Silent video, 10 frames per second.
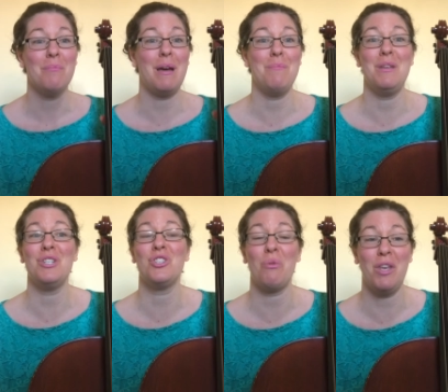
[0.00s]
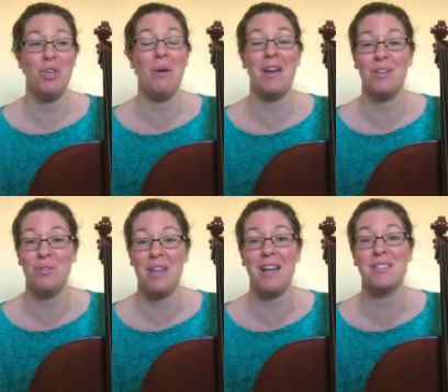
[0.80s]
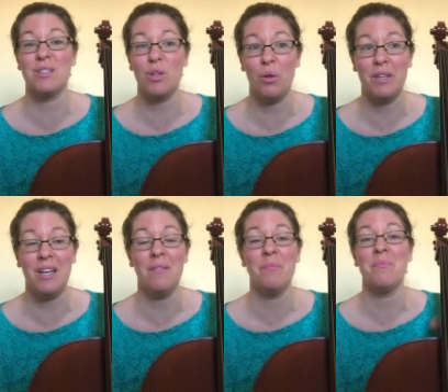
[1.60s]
by me showing you how to do that slowly